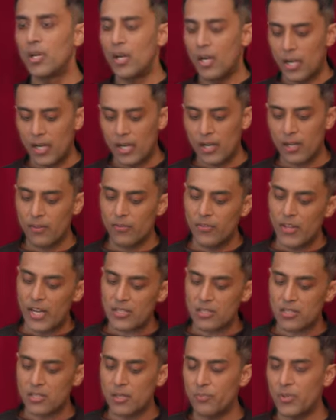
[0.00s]
Uh,
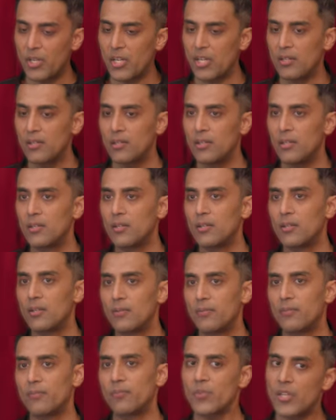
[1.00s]
that's something,
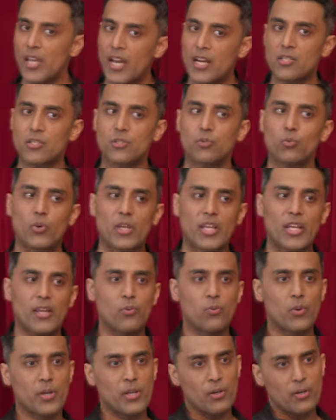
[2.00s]
yes, we,
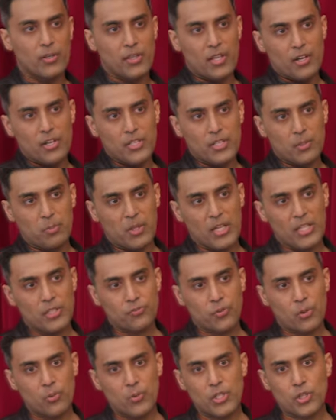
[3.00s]
we, there is a place
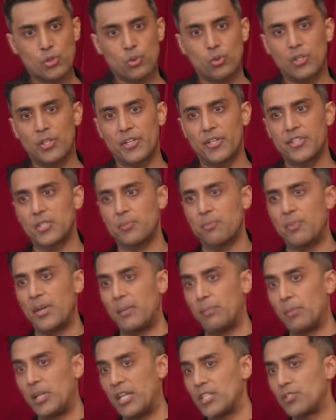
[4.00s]
for ritual, there is a
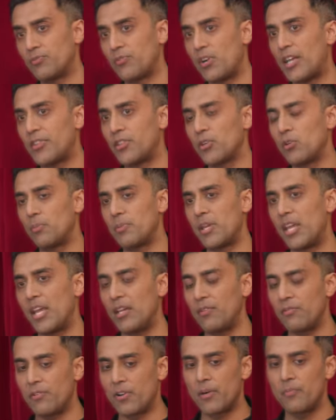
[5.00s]
place for ethical
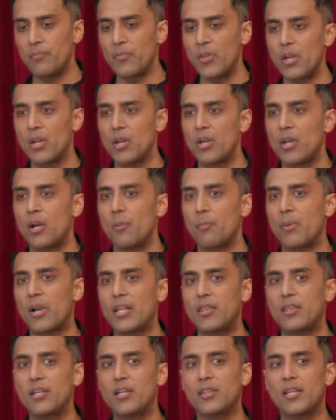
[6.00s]
behavior. But
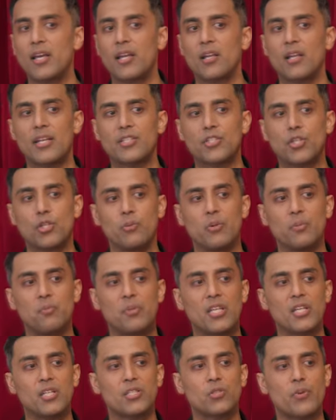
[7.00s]
I think that as human
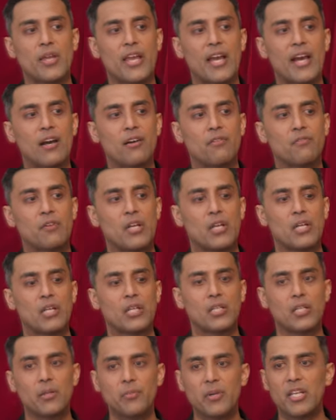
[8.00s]
beings, we have
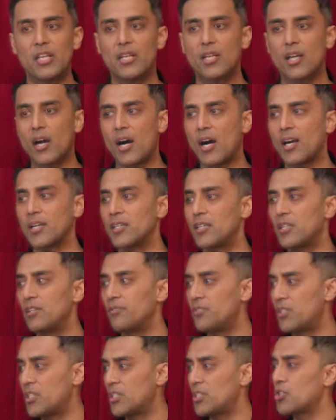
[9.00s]
limited
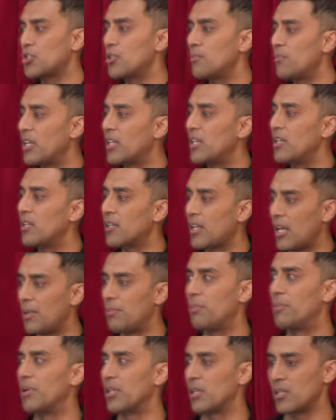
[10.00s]
cognitive decision making
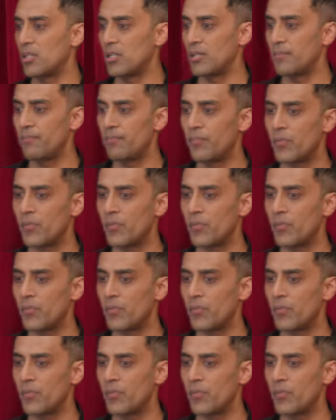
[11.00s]
capability.